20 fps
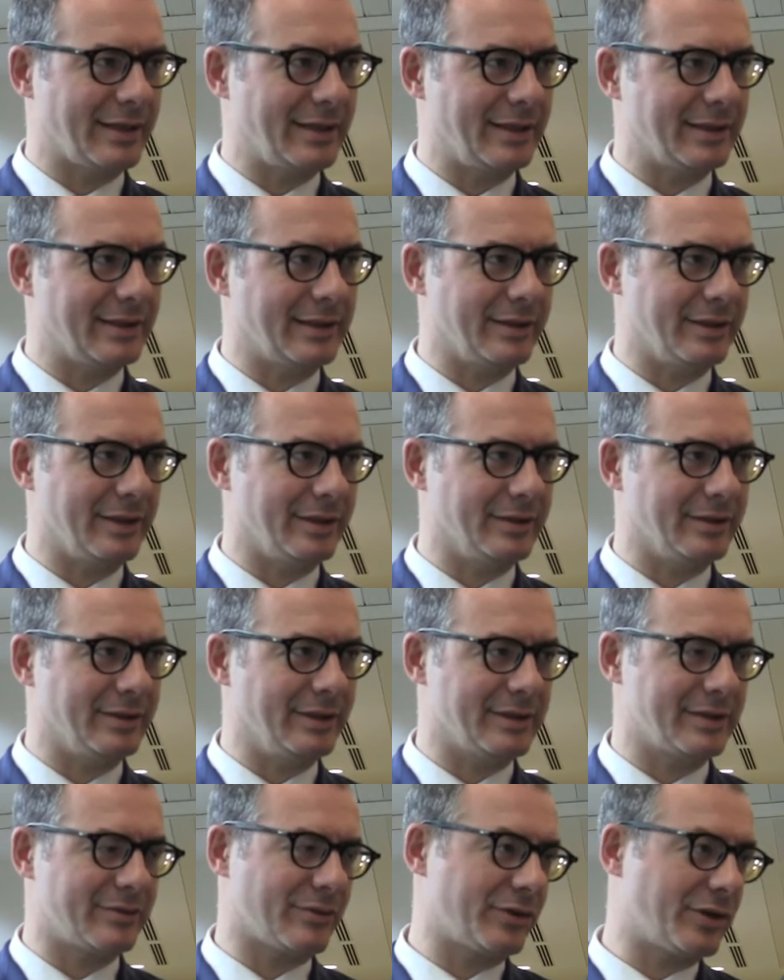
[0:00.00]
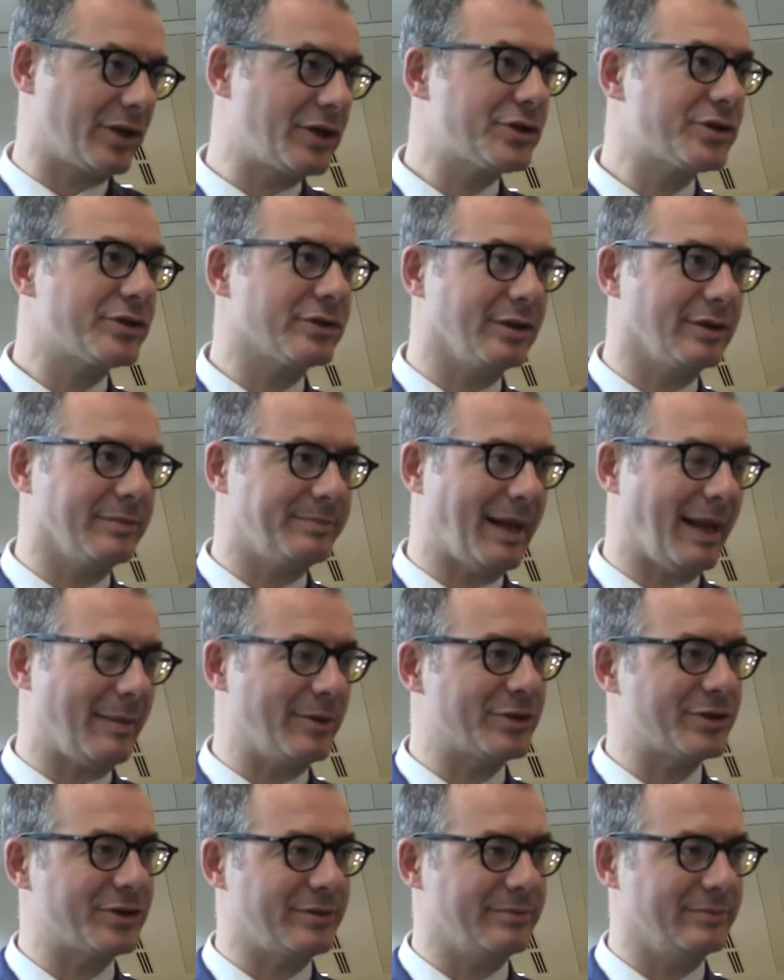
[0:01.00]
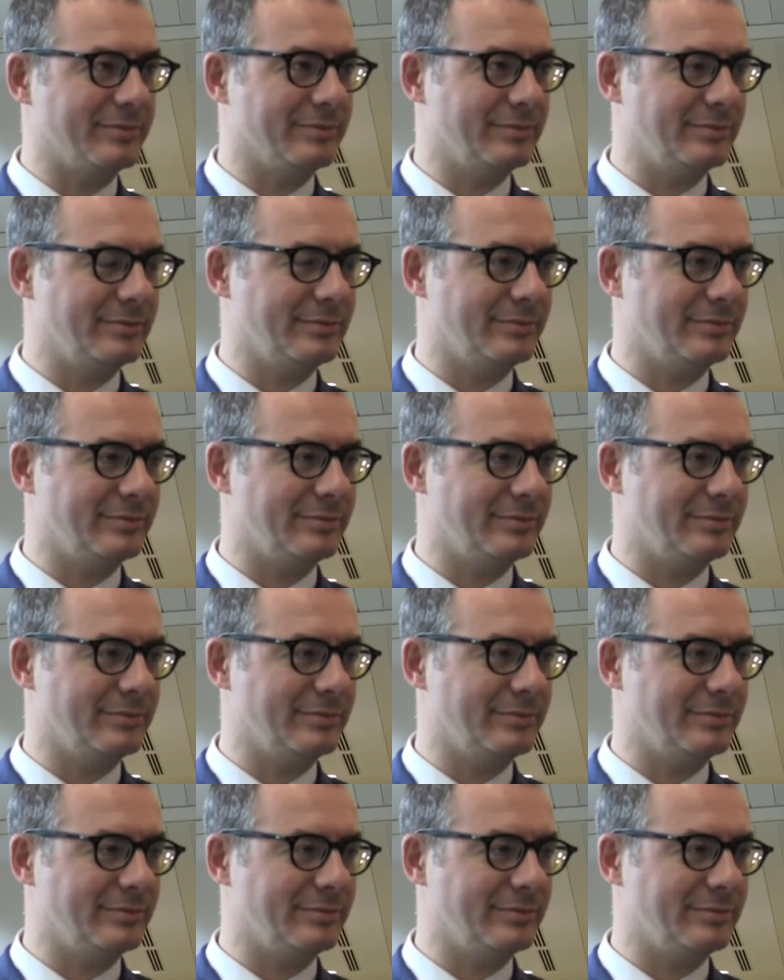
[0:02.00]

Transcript: the traditional publishing